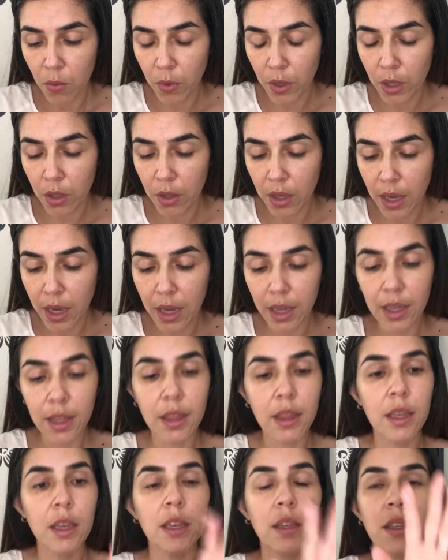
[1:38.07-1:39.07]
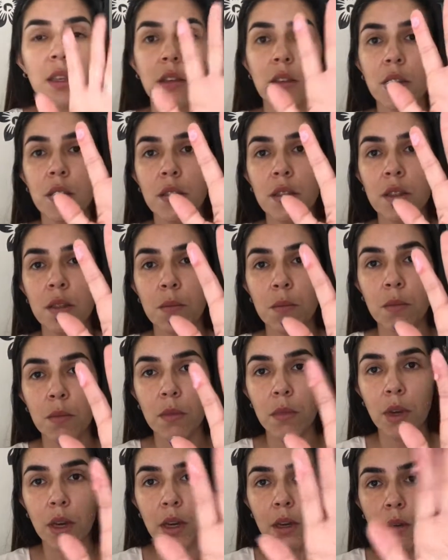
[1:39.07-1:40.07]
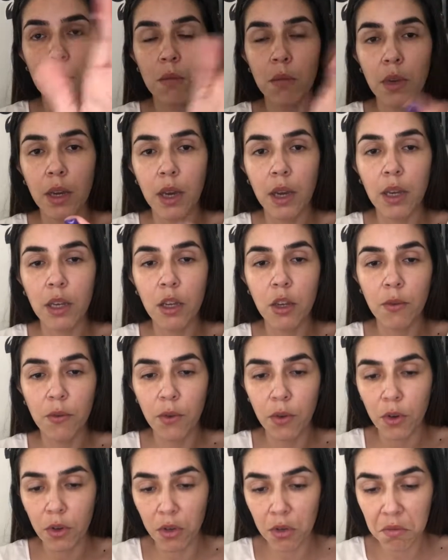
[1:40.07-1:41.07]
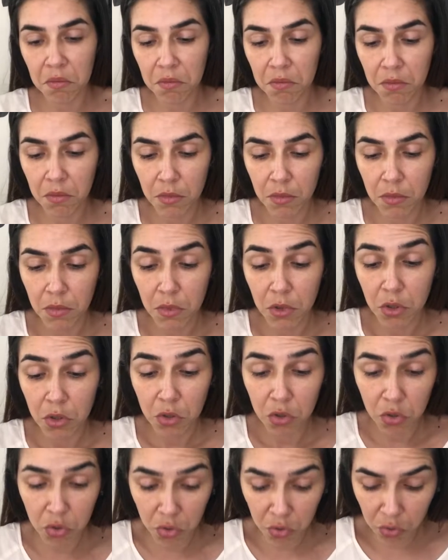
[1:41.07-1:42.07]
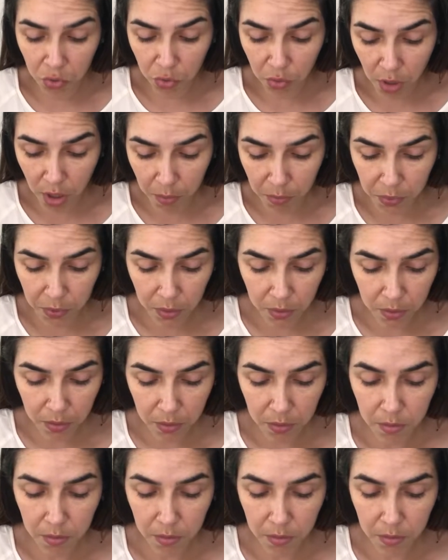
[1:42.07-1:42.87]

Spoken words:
Well, I think this is kind of a 2 drops,